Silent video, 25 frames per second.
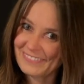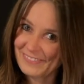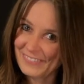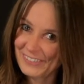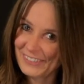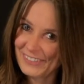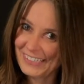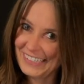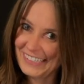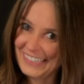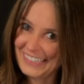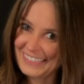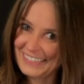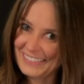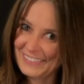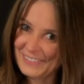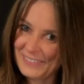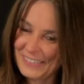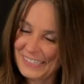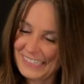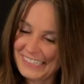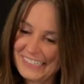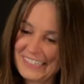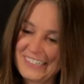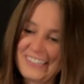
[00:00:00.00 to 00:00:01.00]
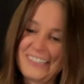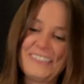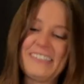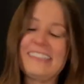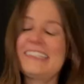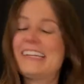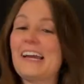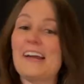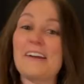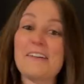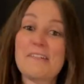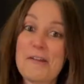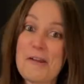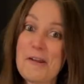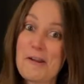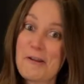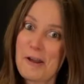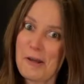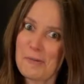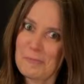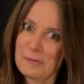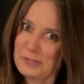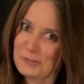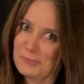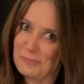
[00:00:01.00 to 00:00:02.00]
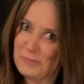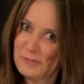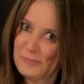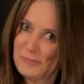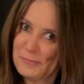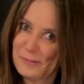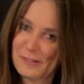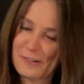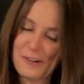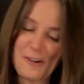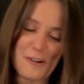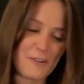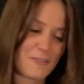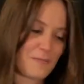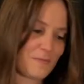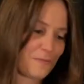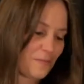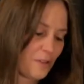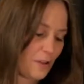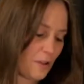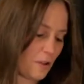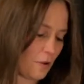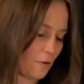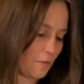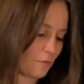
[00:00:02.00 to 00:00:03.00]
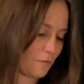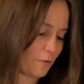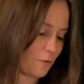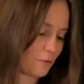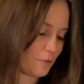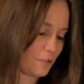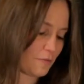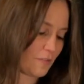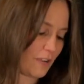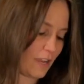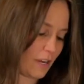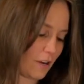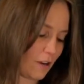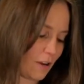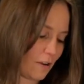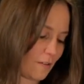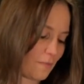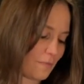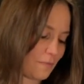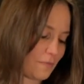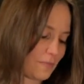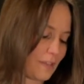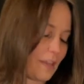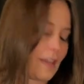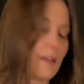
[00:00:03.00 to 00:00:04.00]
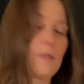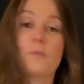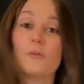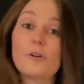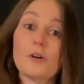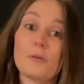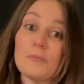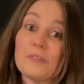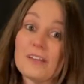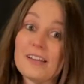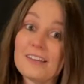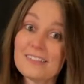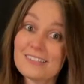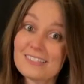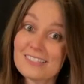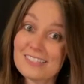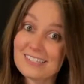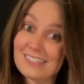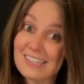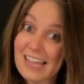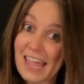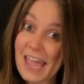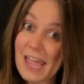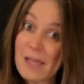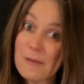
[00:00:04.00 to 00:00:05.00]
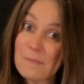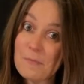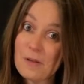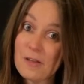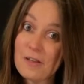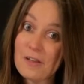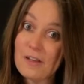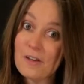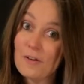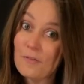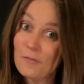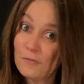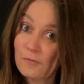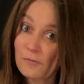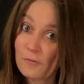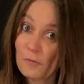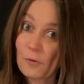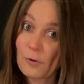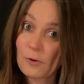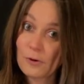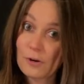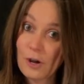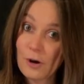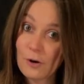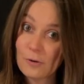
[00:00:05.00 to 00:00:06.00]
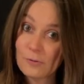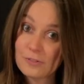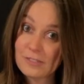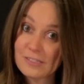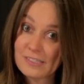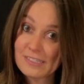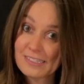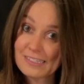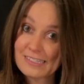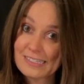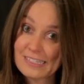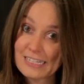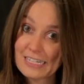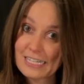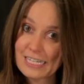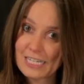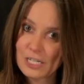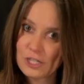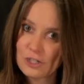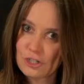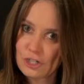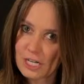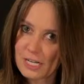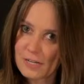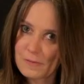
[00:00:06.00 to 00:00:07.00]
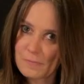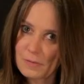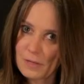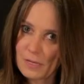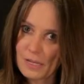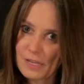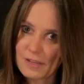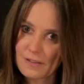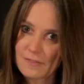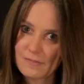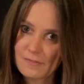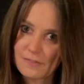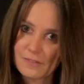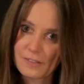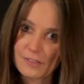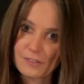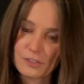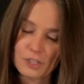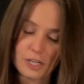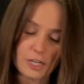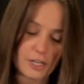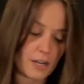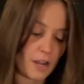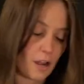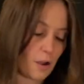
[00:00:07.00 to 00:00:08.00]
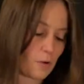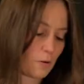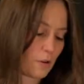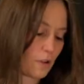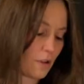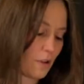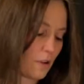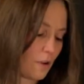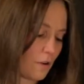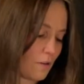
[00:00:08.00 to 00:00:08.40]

Very nice, right here, okay? Not much movement at all. First finger, okay? We're gonna play the same 4 notes, C, E, G, and B. Check it out.